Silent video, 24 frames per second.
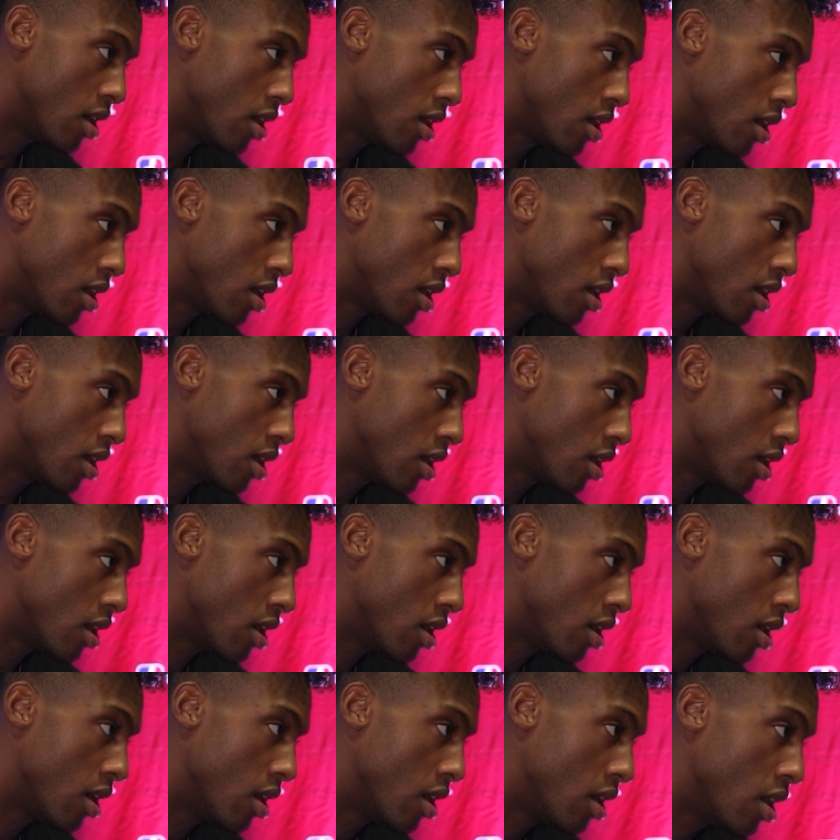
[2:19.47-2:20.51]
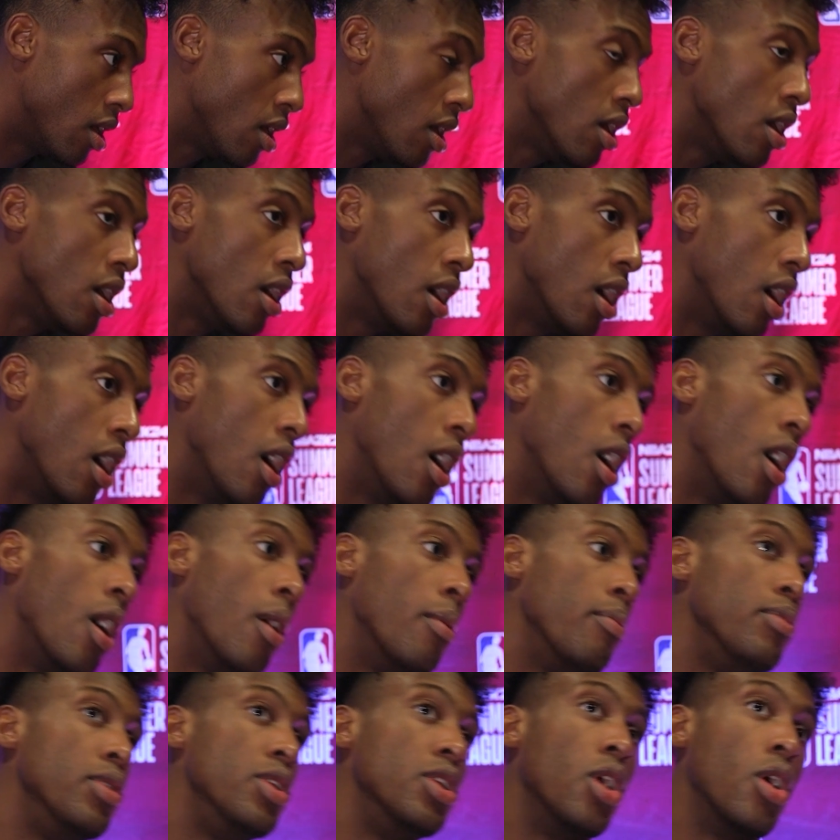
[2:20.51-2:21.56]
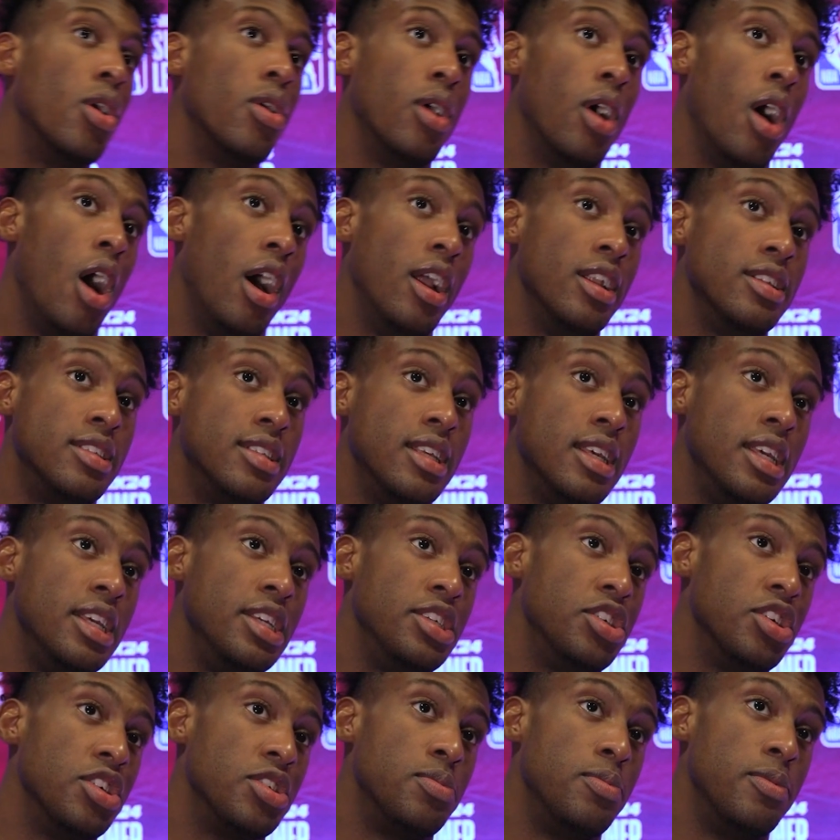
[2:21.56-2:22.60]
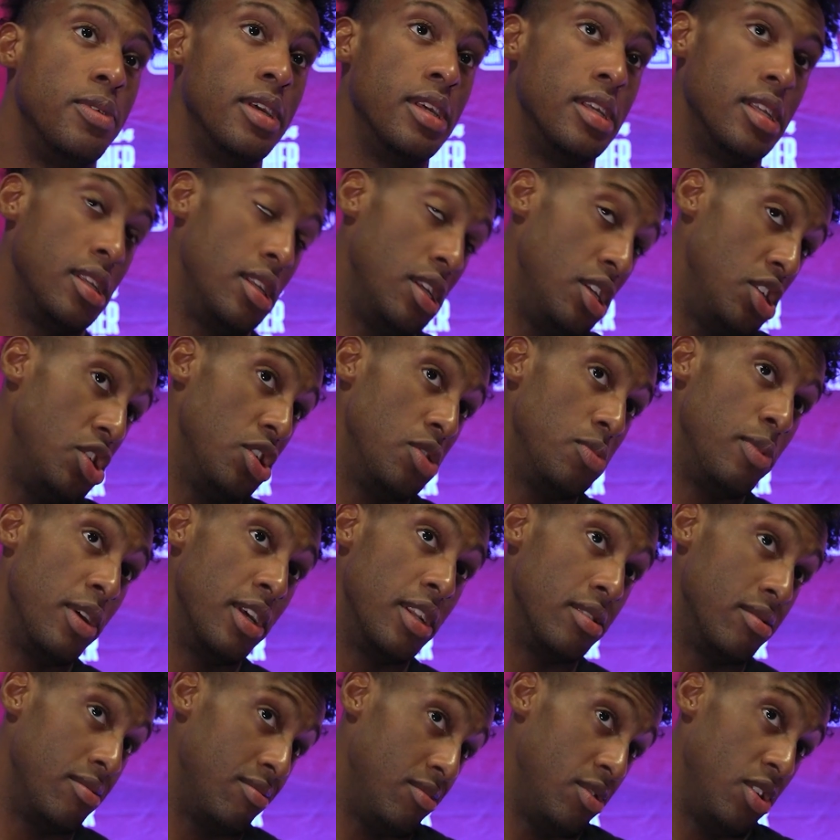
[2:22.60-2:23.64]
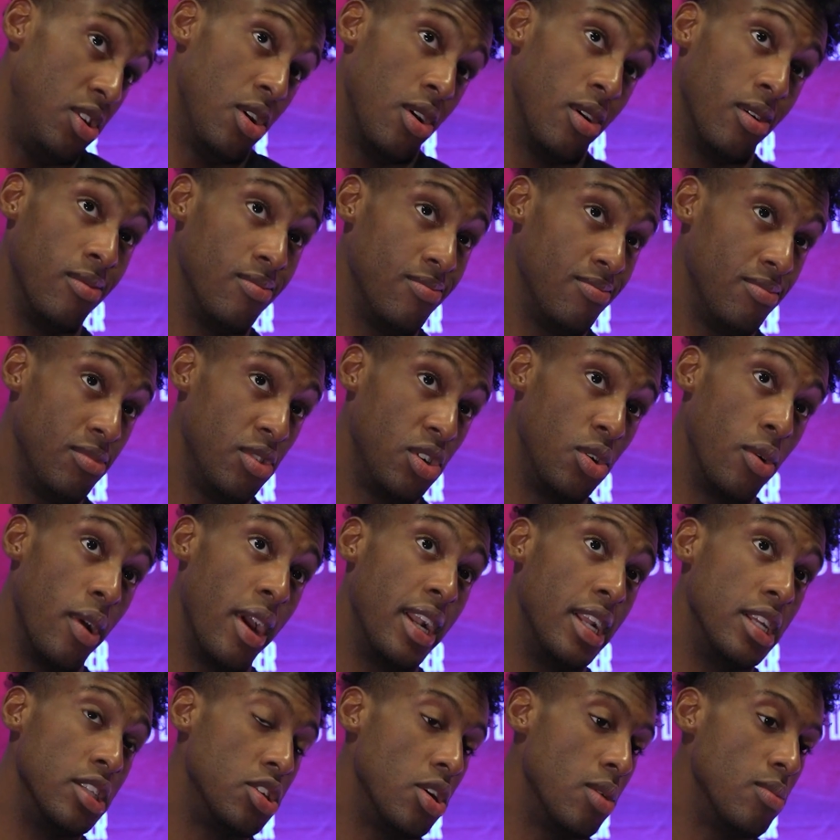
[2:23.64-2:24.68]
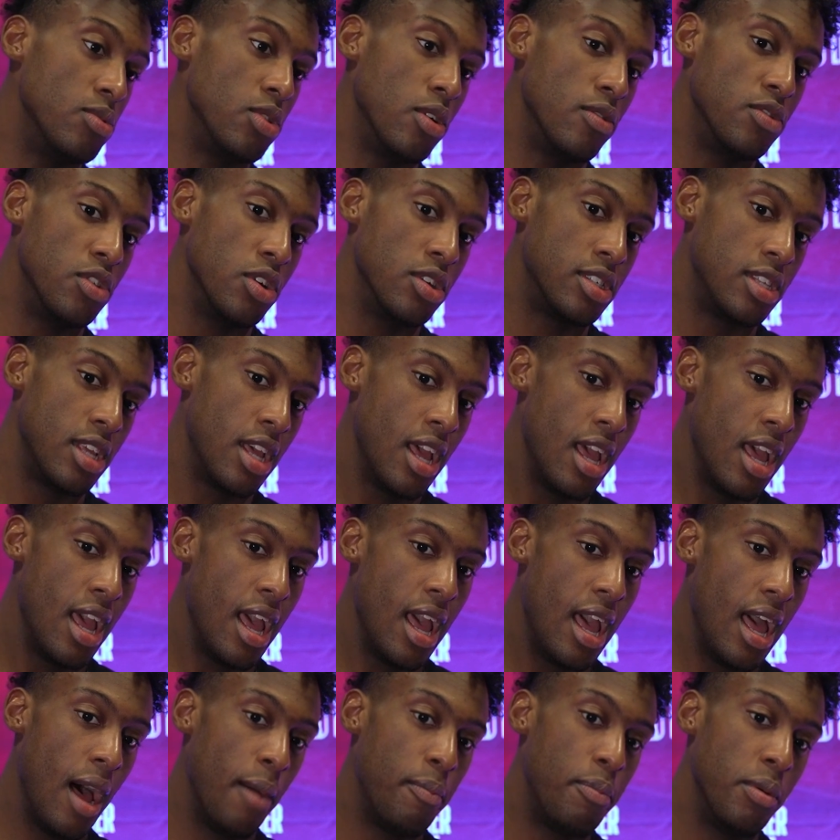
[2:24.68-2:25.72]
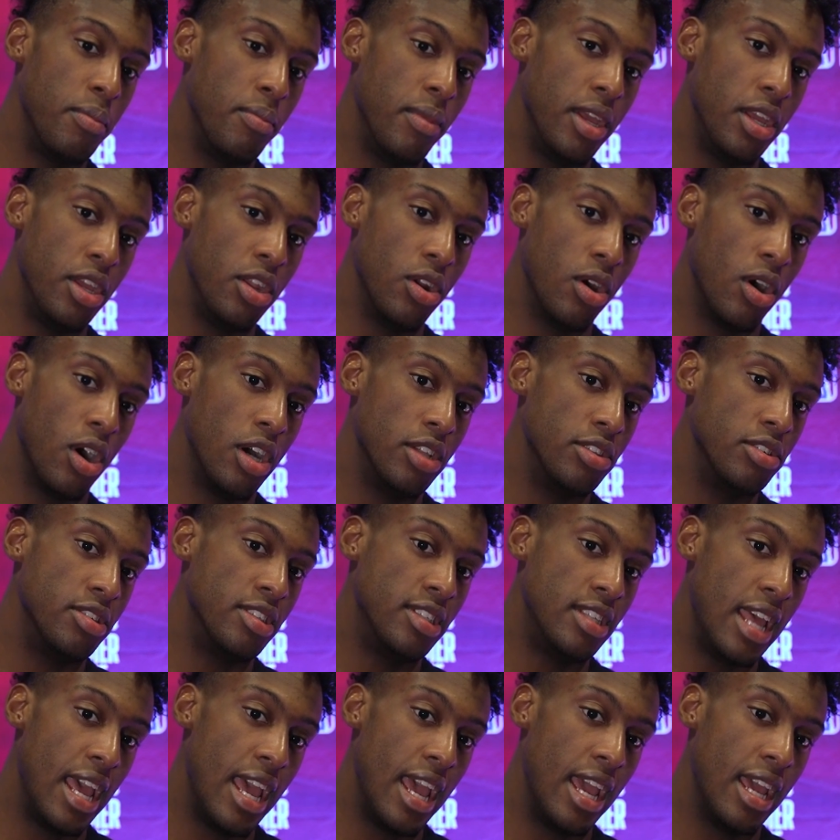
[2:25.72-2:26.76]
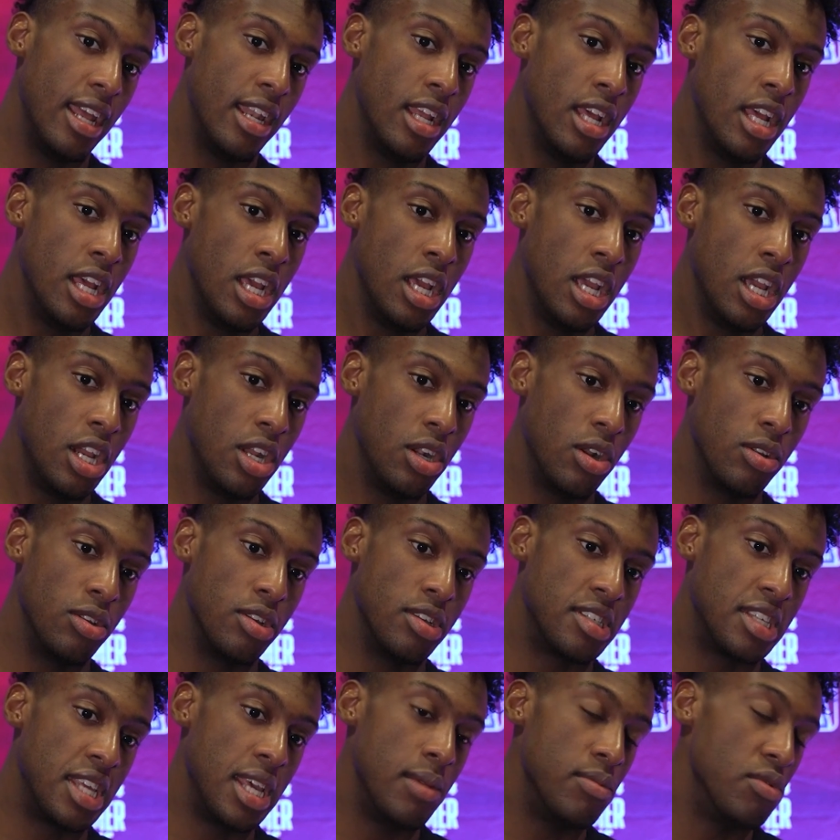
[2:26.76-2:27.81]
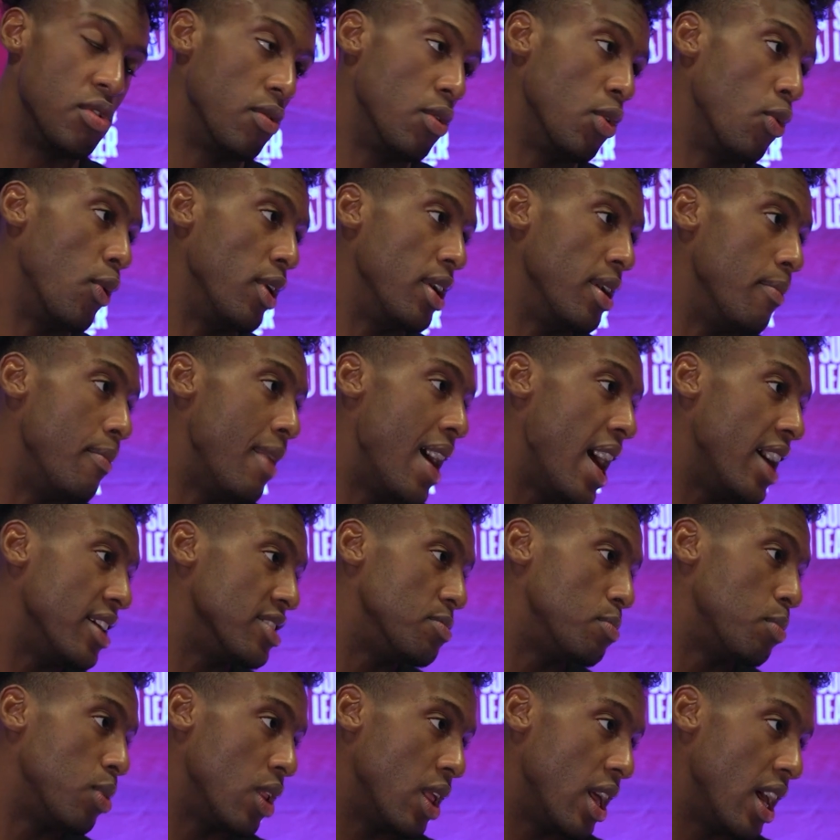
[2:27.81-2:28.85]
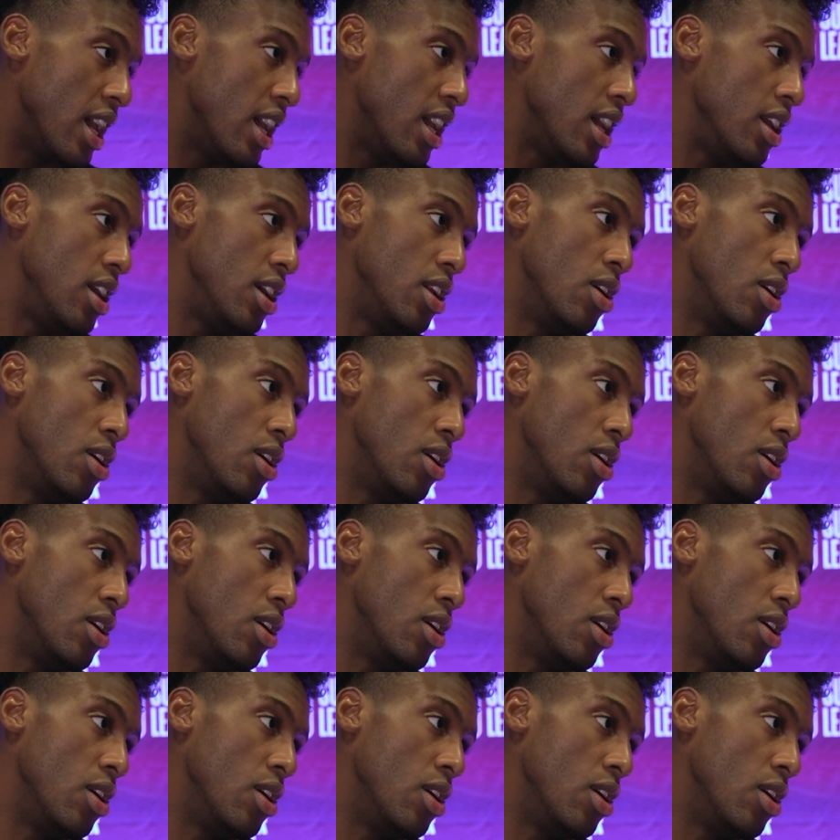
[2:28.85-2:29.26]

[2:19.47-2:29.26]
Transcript: getting prepared for next season? You know, honestly, he's just been you know great in terms of just helping me understand the schemes of the way the Mavs play.